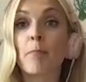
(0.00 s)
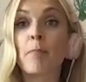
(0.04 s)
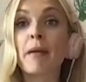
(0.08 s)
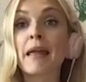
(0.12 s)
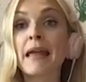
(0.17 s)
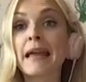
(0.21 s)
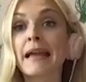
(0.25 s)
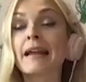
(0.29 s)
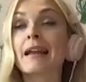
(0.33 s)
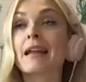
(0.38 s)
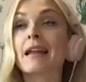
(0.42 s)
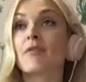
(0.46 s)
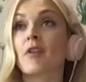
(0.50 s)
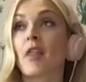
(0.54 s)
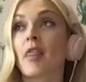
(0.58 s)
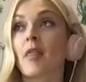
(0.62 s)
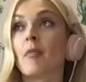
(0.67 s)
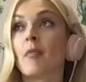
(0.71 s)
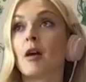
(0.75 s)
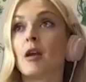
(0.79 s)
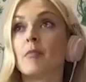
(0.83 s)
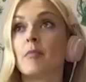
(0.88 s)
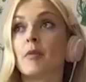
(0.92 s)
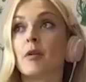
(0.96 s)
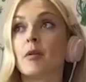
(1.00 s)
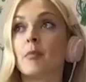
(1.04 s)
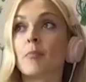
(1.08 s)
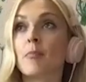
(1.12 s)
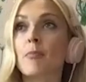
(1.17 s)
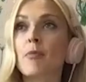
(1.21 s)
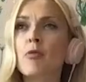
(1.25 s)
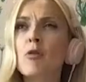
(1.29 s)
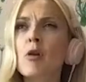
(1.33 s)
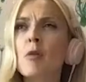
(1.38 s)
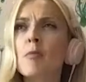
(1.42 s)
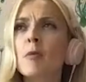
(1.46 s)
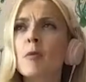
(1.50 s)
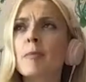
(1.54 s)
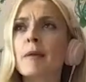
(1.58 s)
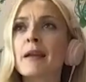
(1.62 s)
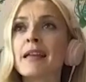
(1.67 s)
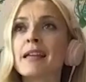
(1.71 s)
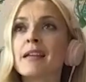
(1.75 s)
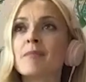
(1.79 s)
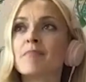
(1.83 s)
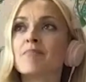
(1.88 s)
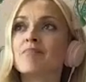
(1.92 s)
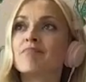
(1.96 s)
big level at the moment,
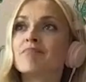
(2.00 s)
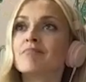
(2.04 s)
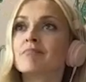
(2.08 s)
probably